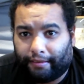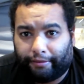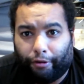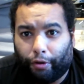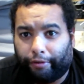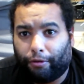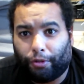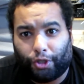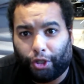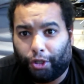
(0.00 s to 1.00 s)
44
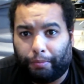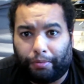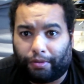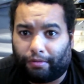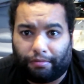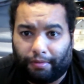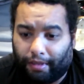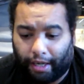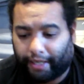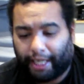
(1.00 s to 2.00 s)
tubes,
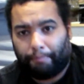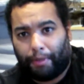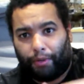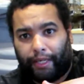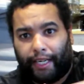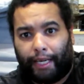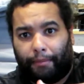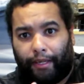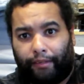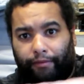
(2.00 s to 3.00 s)
I keep building it up
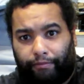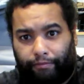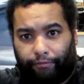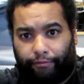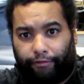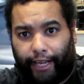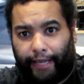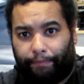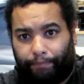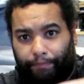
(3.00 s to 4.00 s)
like
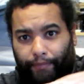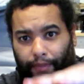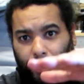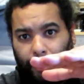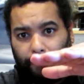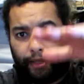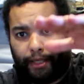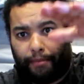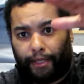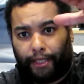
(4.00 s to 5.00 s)
flat, up,
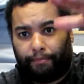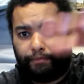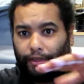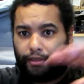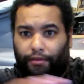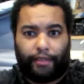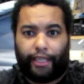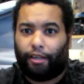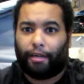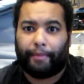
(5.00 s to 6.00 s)

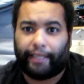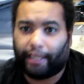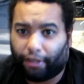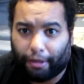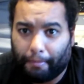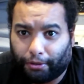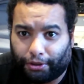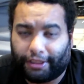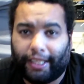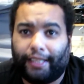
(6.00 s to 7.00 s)
and I'm going to make it like a
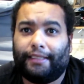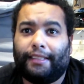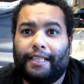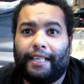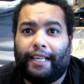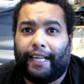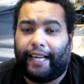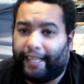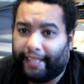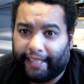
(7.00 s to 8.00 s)
monster.
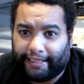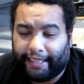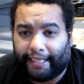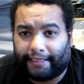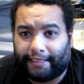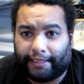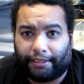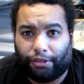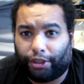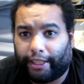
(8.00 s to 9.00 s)
And easy access
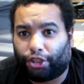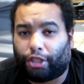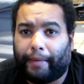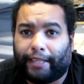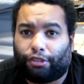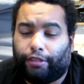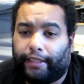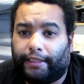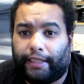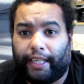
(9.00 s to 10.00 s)
to change the
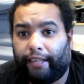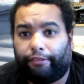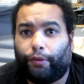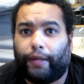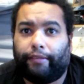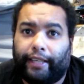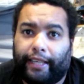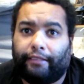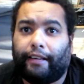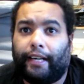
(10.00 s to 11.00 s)
batteries if you have an
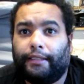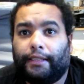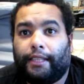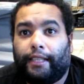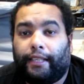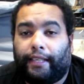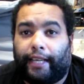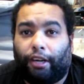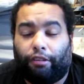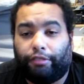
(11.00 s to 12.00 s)
error,
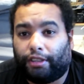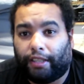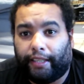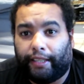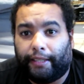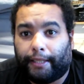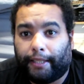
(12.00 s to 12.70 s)
and obviously